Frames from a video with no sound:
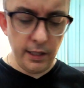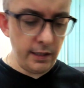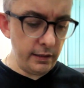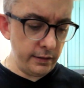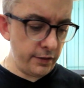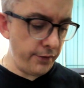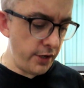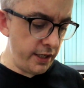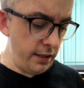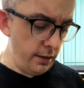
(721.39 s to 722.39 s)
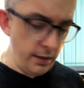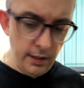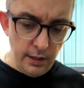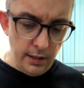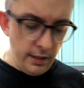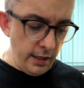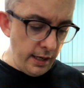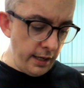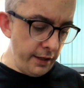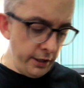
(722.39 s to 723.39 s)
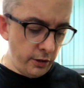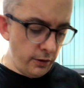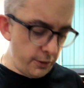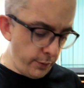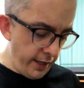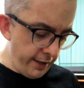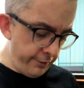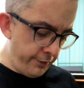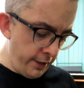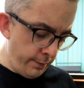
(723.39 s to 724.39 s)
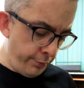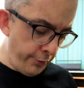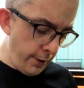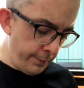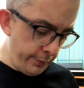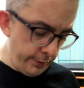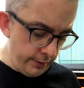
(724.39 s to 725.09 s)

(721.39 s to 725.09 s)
it's fine. And then of course we have the prop